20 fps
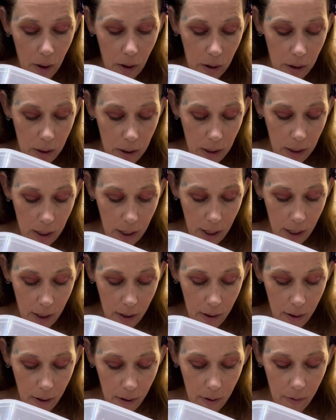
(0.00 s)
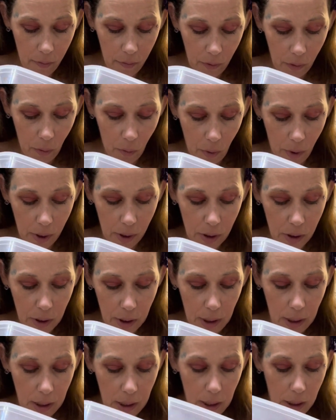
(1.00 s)
Never wash
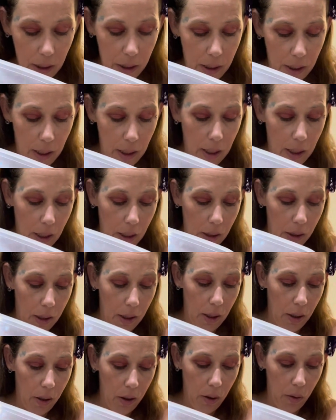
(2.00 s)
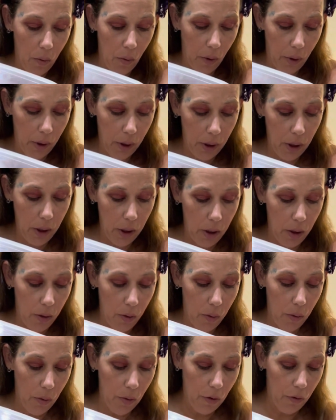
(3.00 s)
anything that you are going to
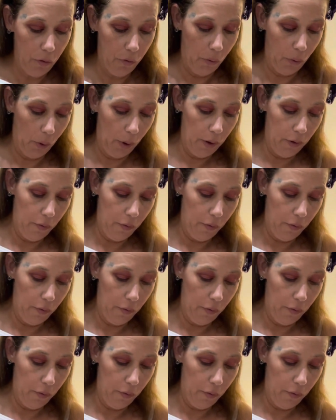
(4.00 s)
use for a